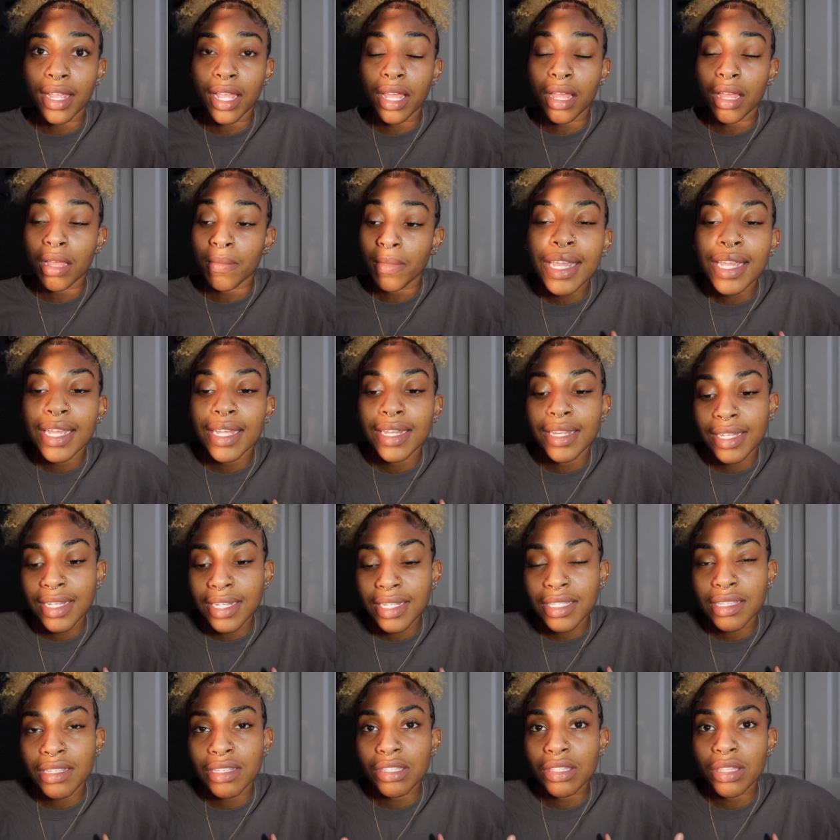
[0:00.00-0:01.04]
him, and
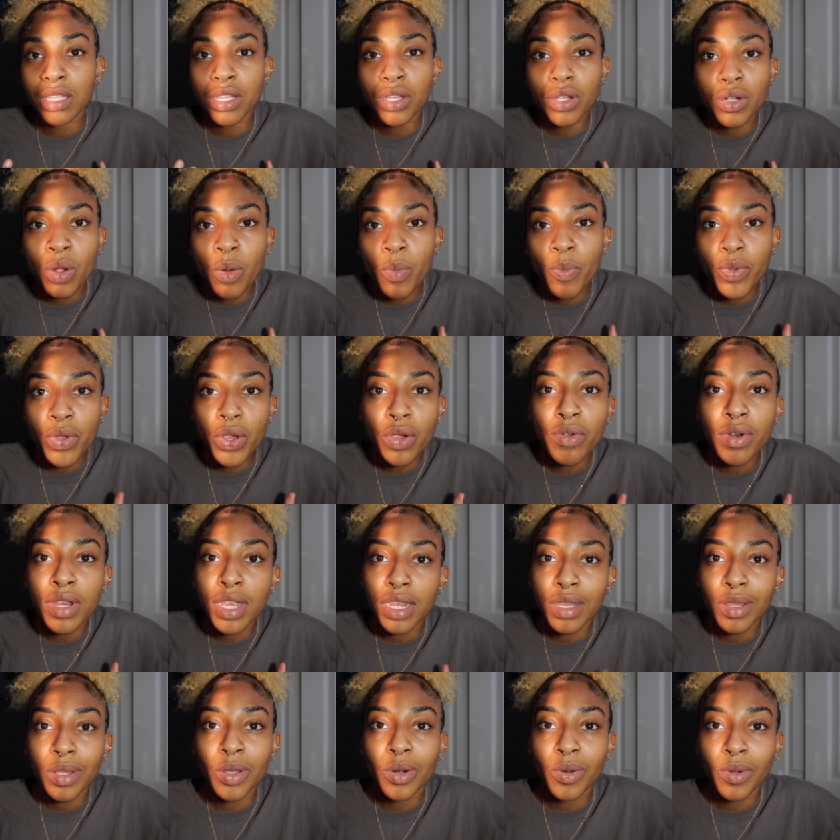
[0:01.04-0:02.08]
he's this little puny
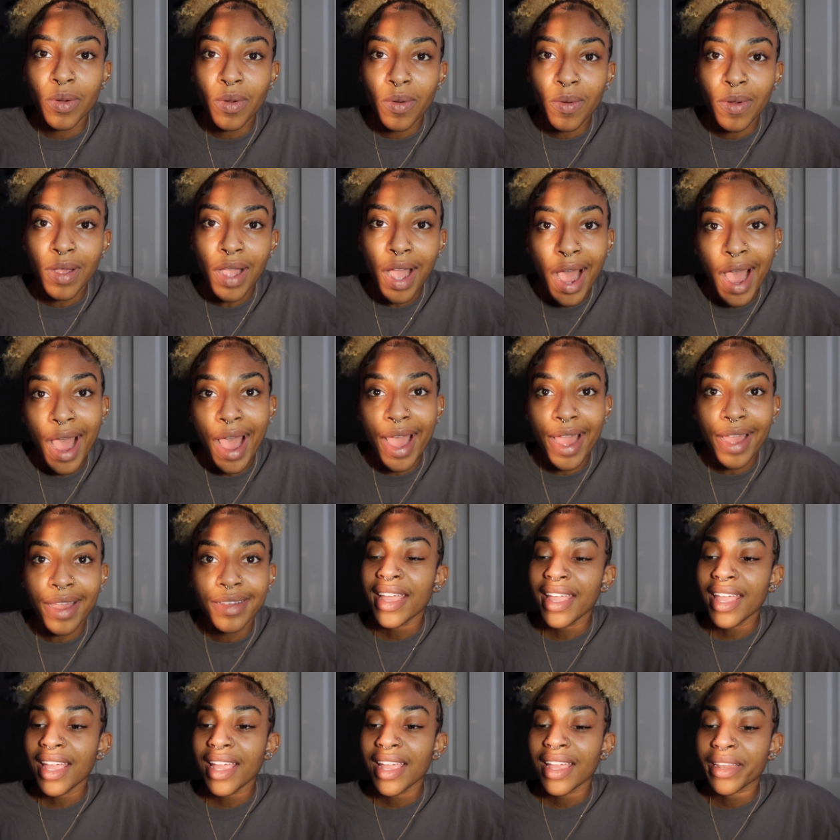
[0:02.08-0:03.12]
little guy,
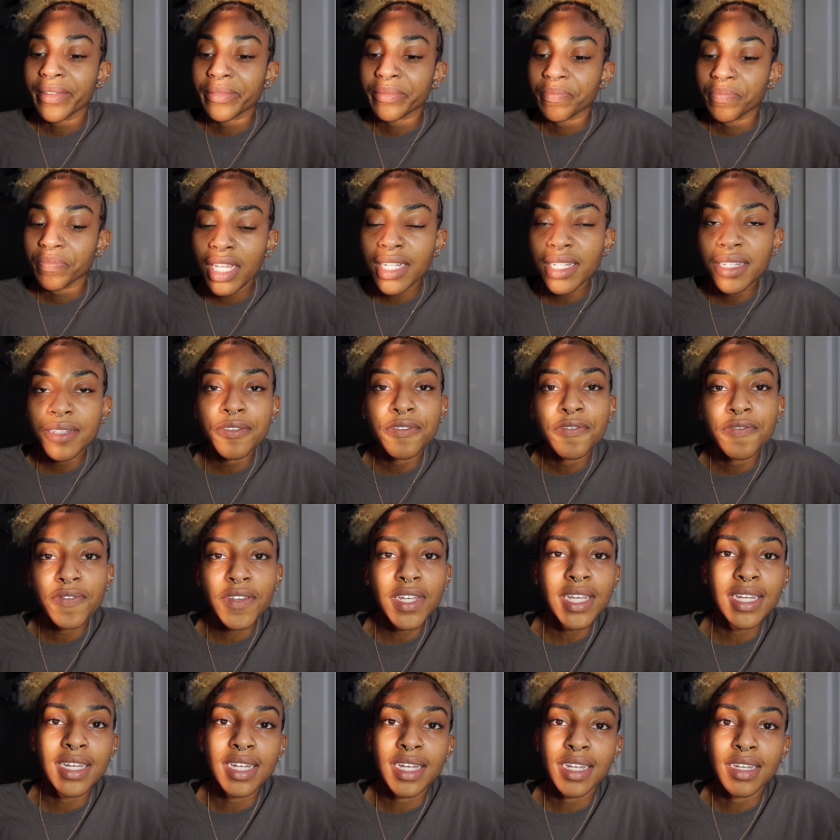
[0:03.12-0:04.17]
and he
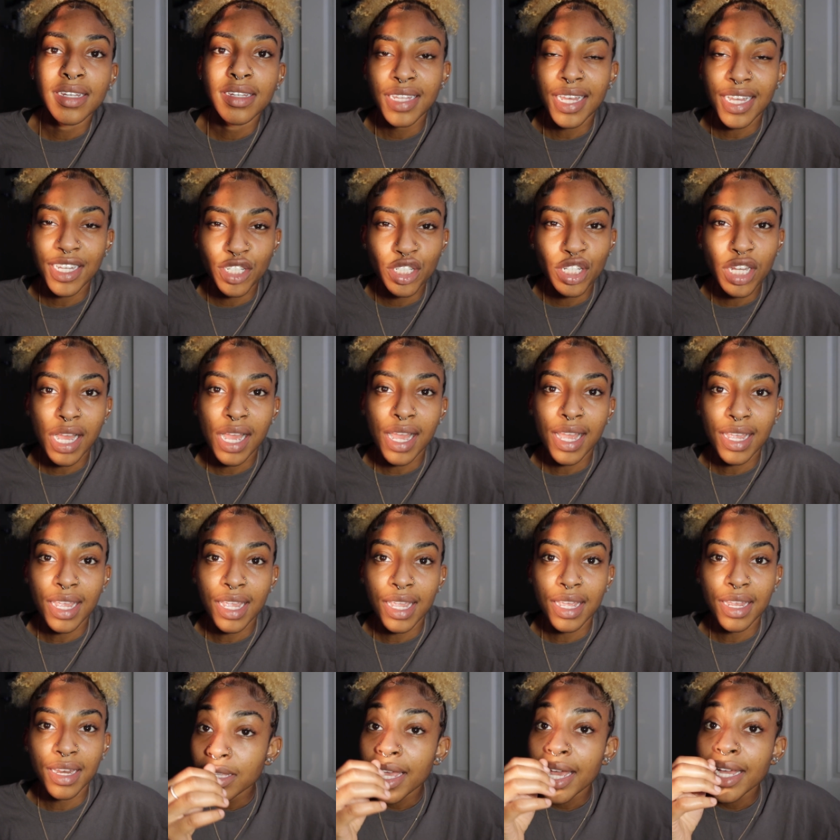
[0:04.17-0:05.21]
defeated that
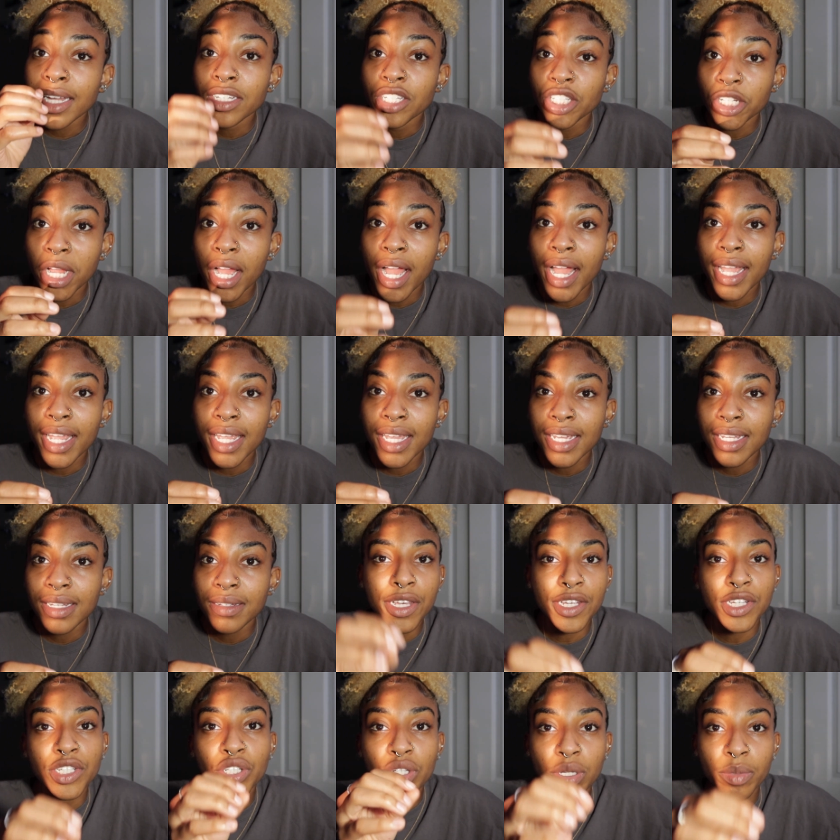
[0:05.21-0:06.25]
giant. That giant
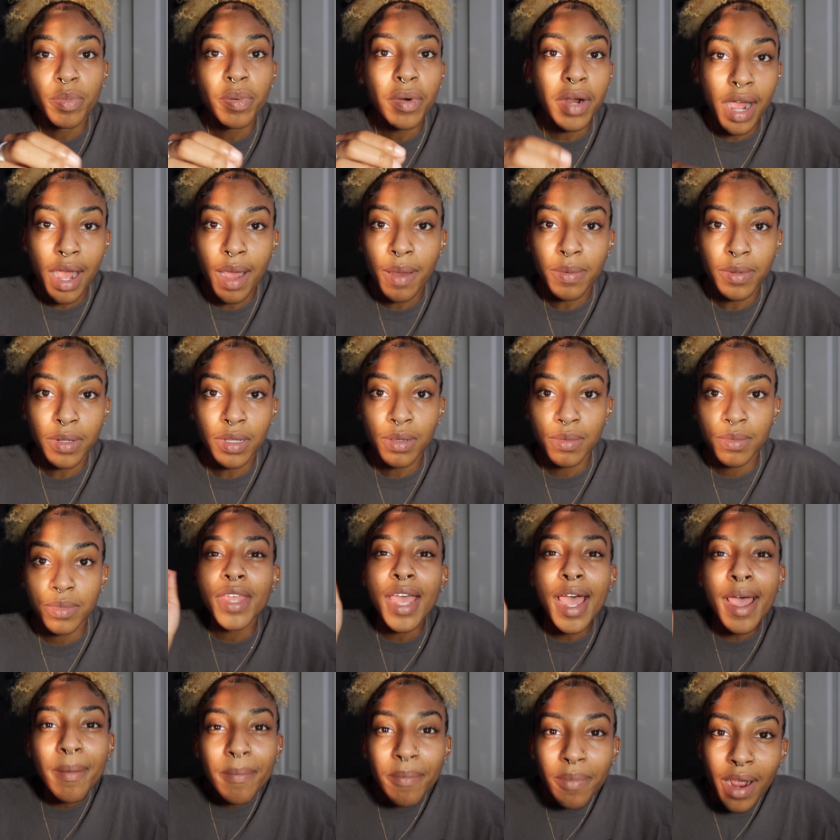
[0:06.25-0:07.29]
is your problem.
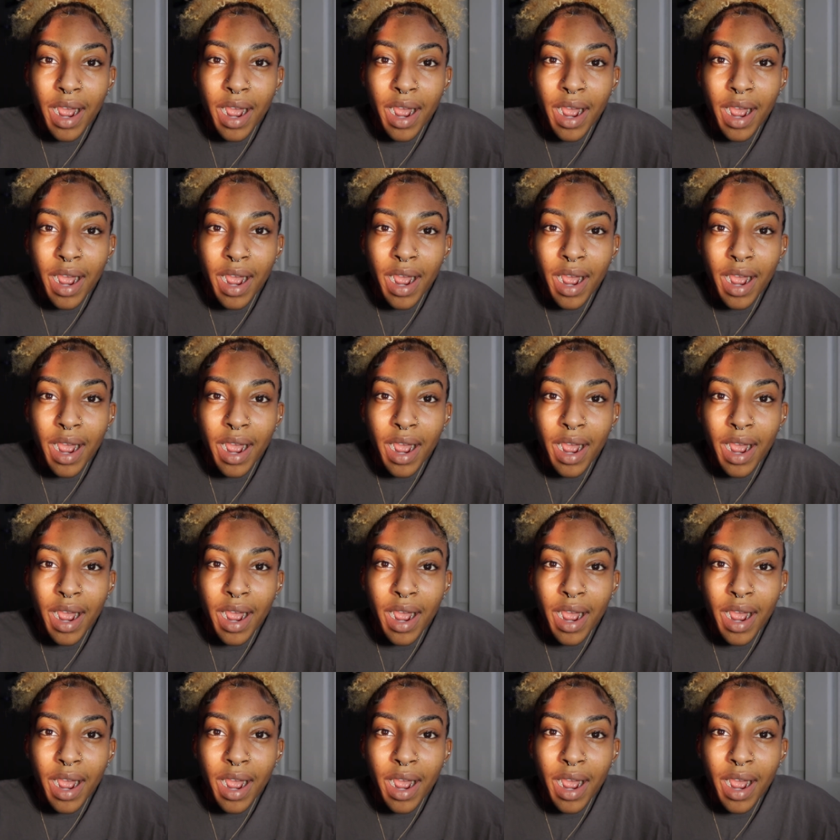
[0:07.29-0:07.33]
That